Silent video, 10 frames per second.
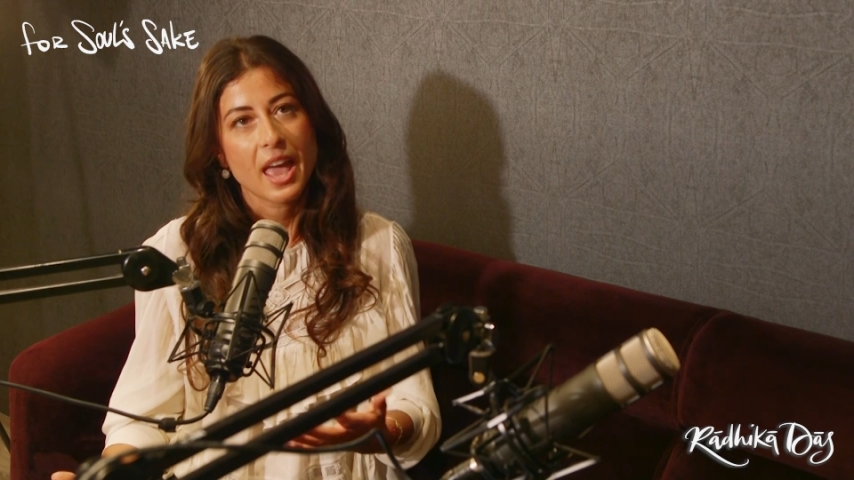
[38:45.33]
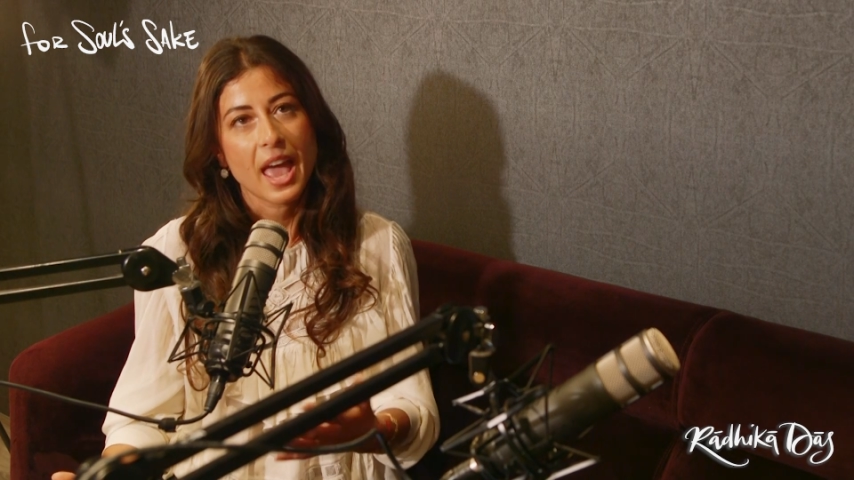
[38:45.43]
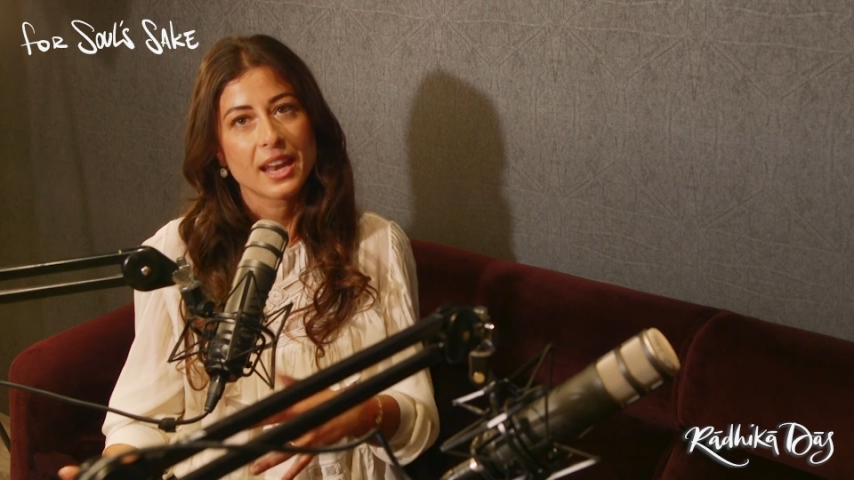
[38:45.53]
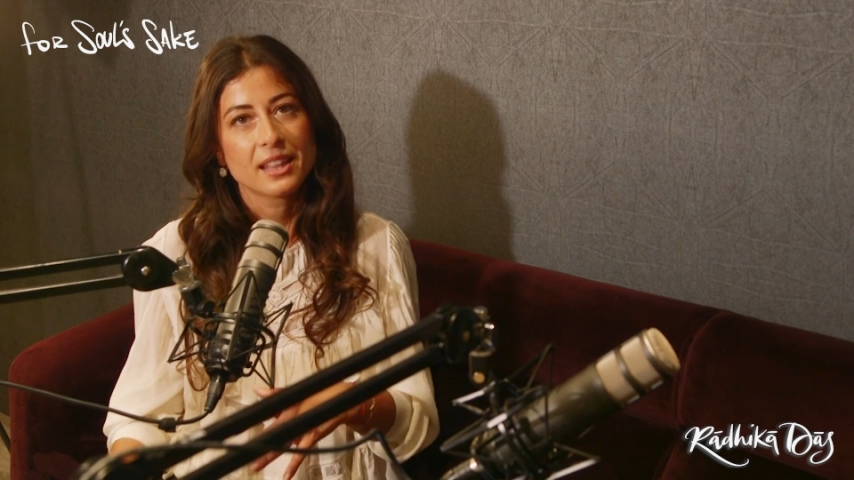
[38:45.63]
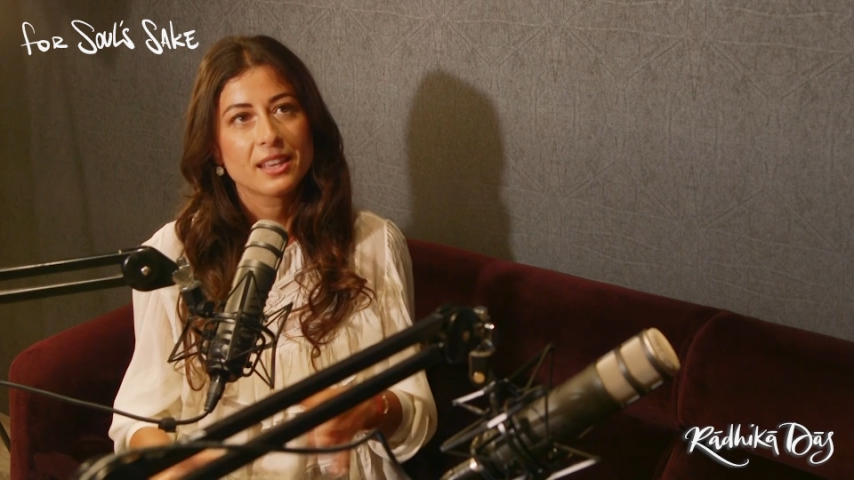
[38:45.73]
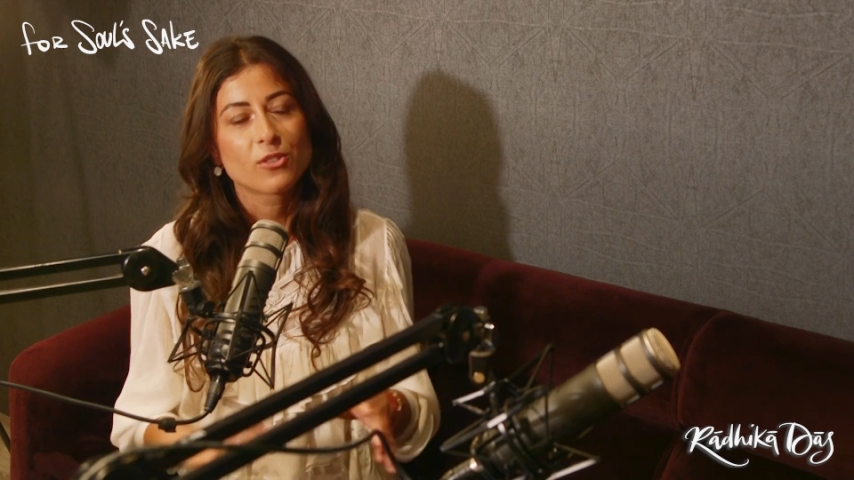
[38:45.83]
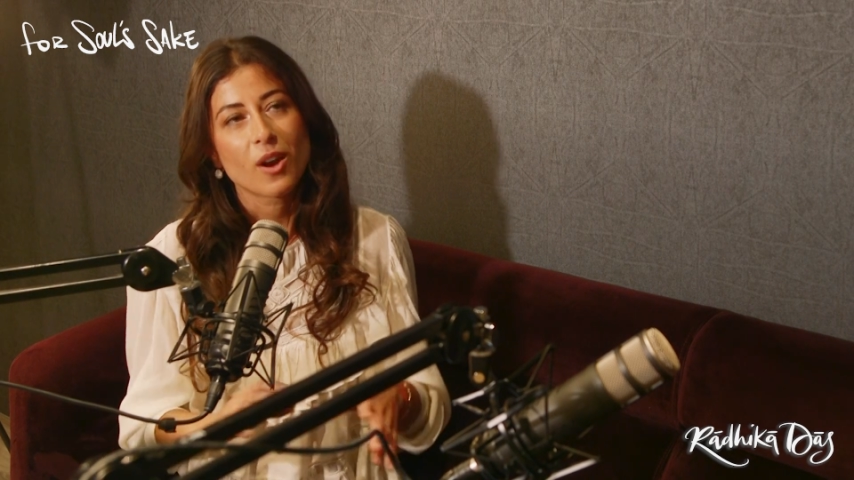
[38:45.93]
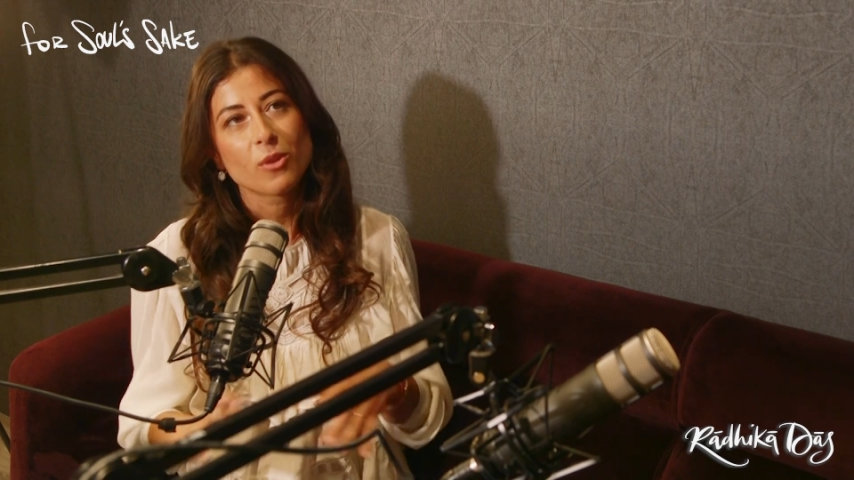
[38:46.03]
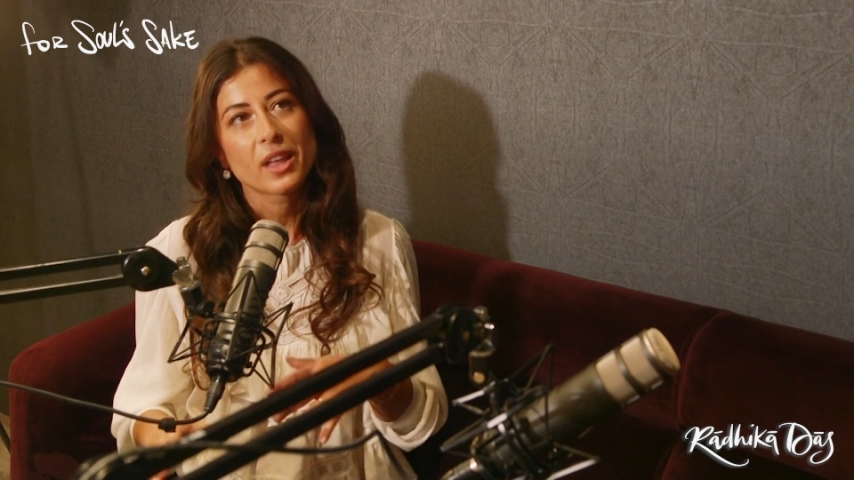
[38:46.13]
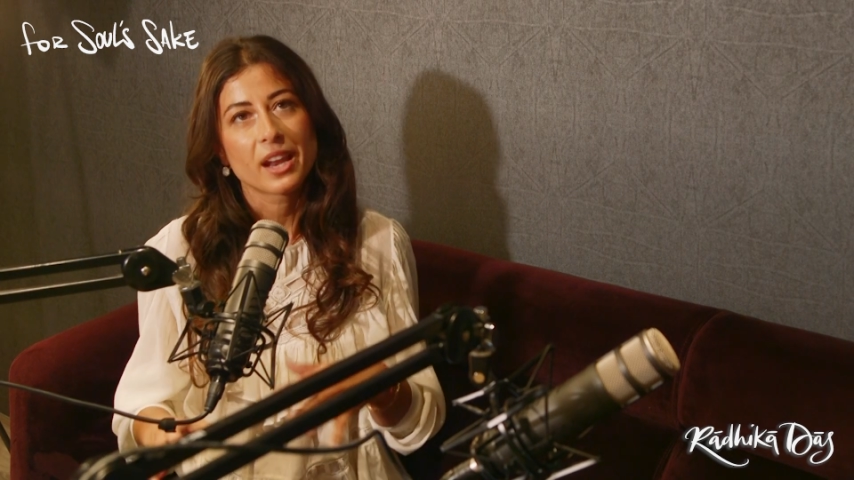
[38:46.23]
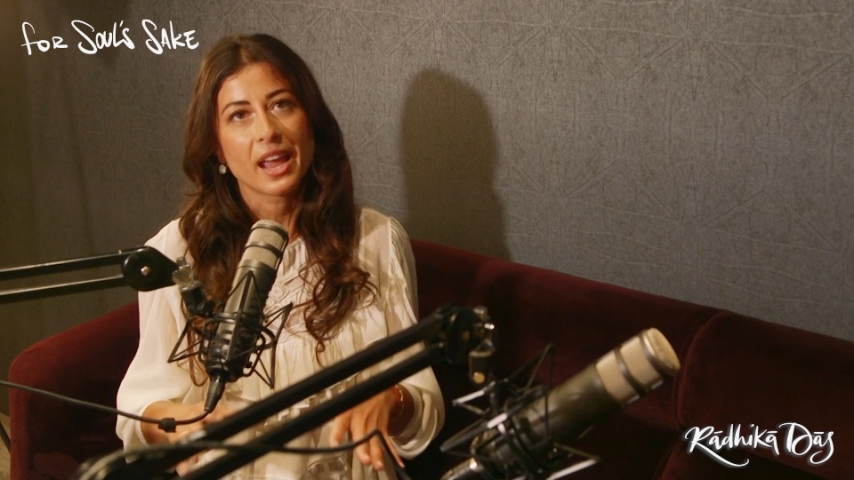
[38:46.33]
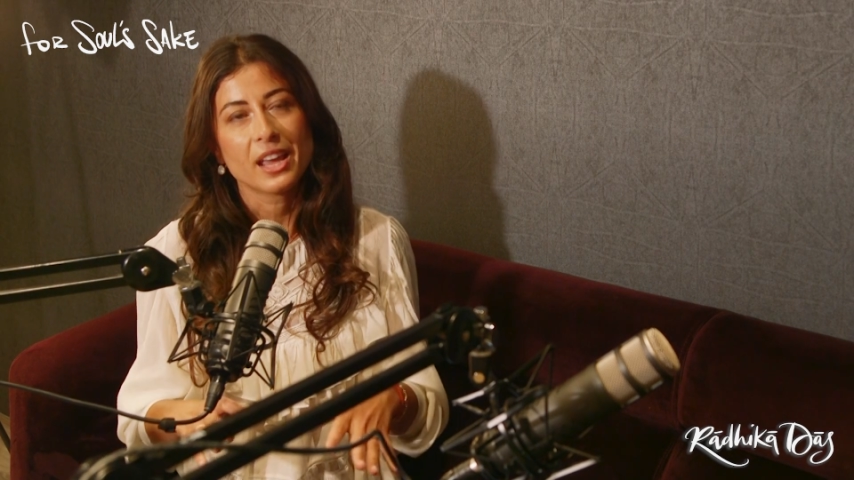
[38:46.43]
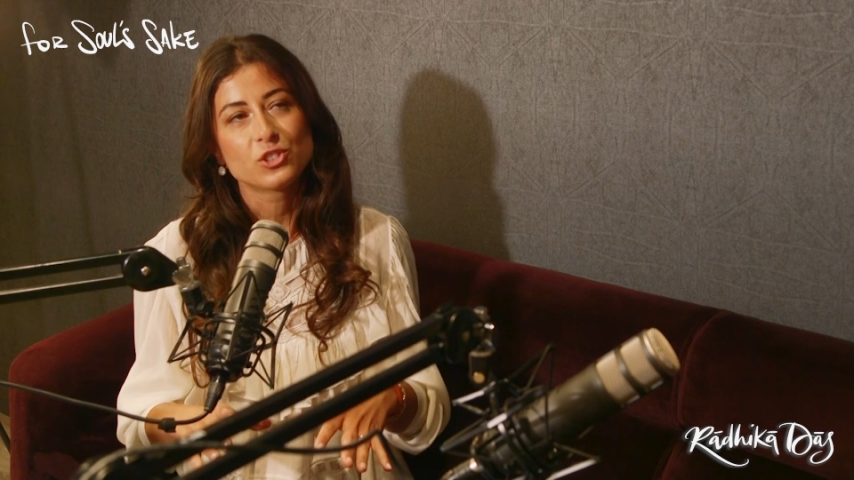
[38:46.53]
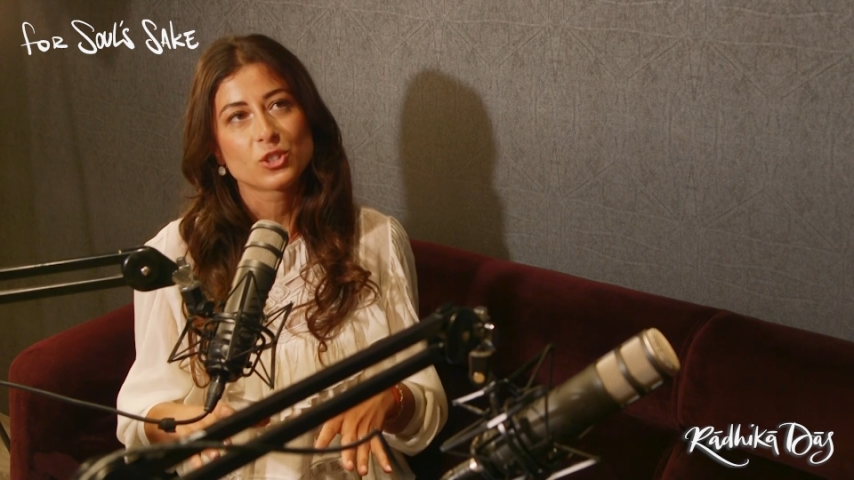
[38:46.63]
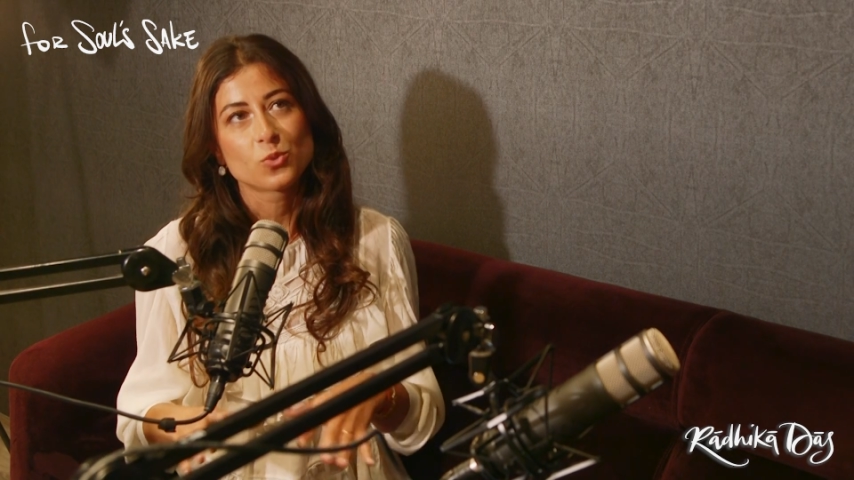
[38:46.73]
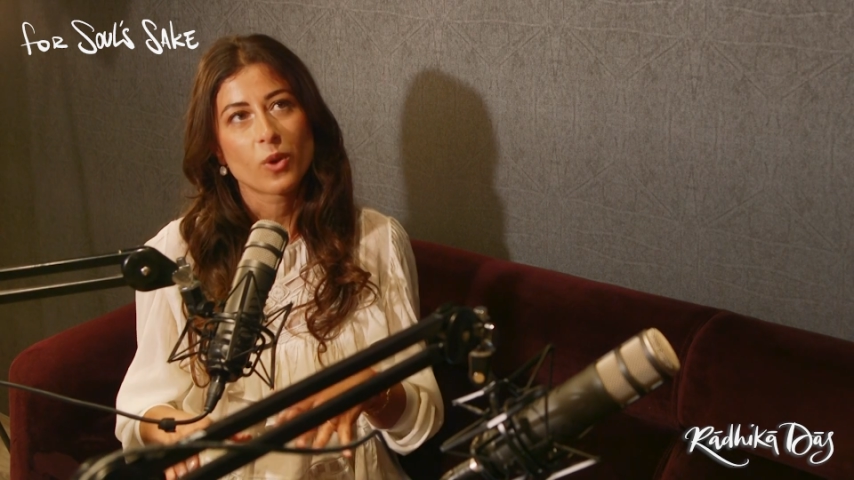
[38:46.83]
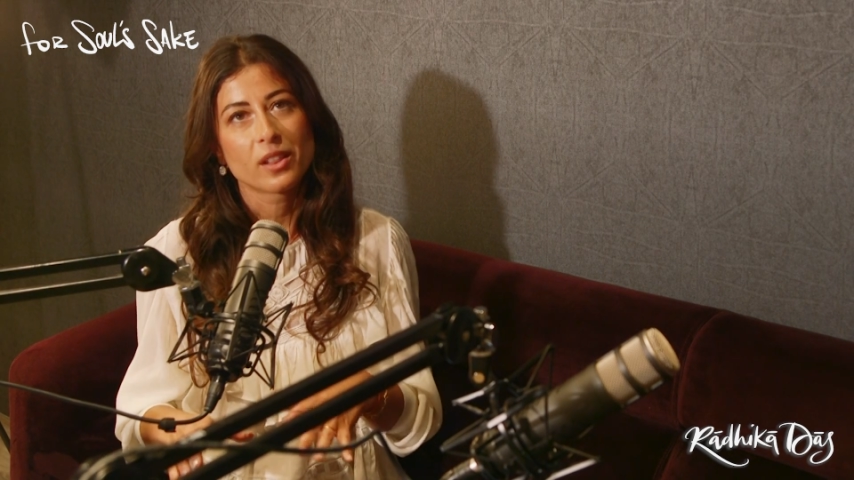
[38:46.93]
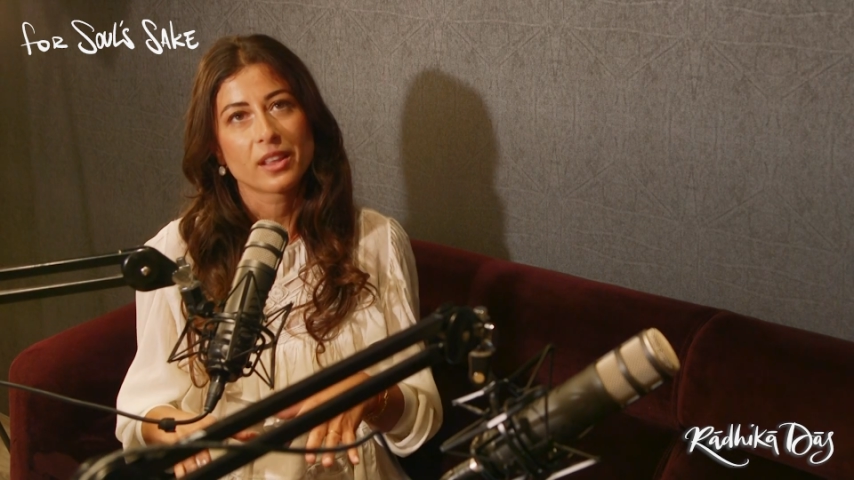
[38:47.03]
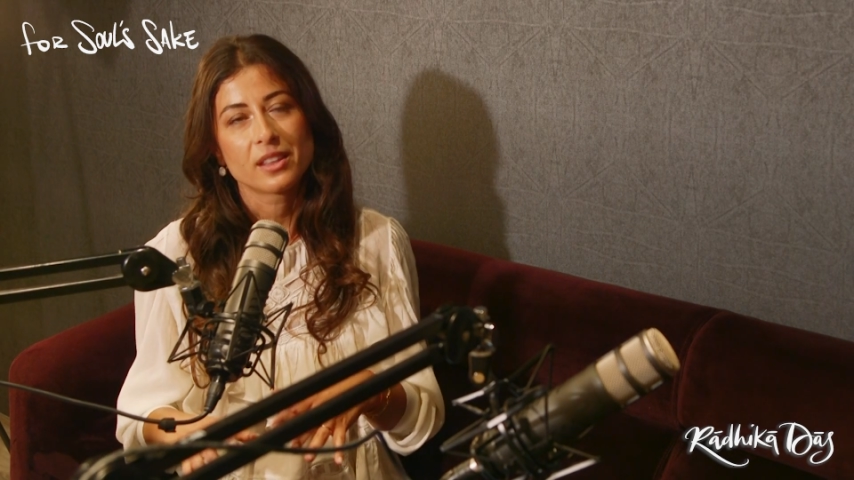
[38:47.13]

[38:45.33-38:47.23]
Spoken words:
And I think around that age as well,